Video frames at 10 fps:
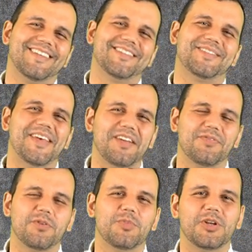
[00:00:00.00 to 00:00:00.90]
set
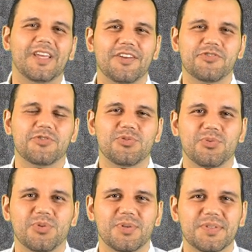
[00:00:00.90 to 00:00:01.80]
of communication
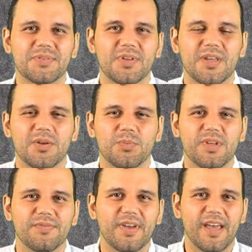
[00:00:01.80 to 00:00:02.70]
tools
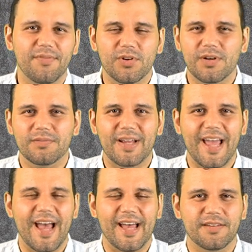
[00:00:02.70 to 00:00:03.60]
we've ever
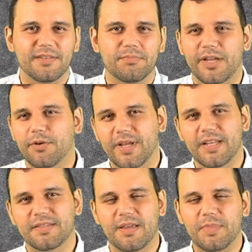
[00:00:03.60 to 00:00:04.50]
had, by
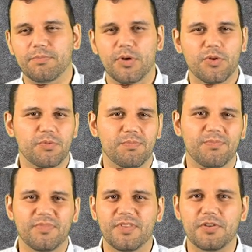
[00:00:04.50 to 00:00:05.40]
greatest I mean both
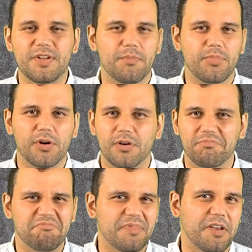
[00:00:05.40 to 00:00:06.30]
their number,
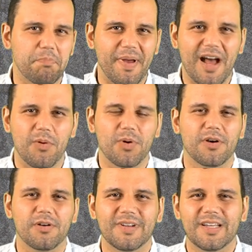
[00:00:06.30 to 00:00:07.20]
their
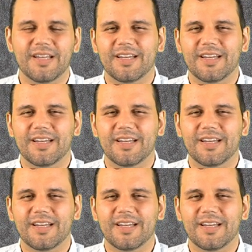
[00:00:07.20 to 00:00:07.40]
power,